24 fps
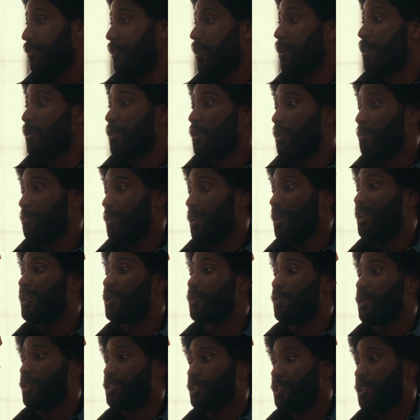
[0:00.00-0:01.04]
Although Duke
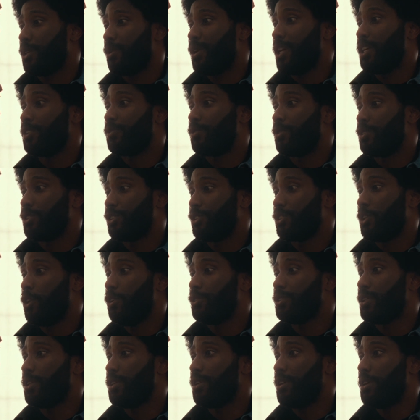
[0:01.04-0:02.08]
tries to come off as
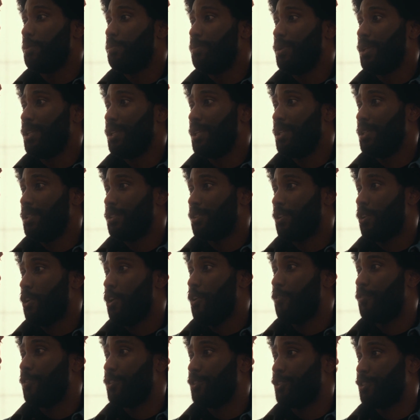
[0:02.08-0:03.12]
threatening, Ron
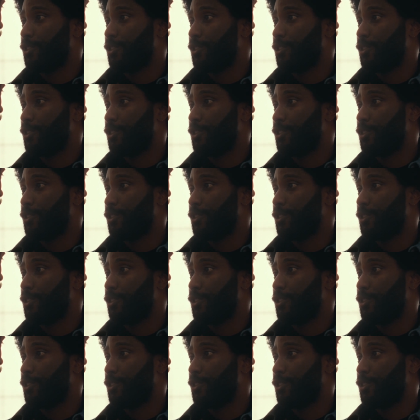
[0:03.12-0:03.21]
reminds him